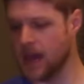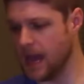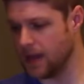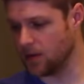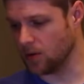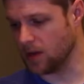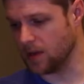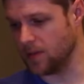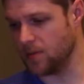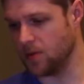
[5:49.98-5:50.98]
There were a lot
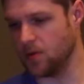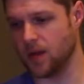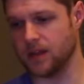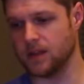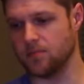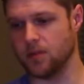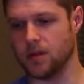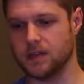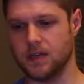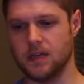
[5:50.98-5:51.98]
of people who had them
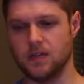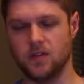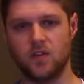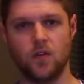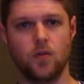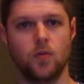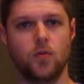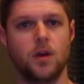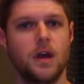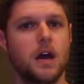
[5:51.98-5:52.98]
plugged
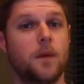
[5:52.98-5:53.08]
into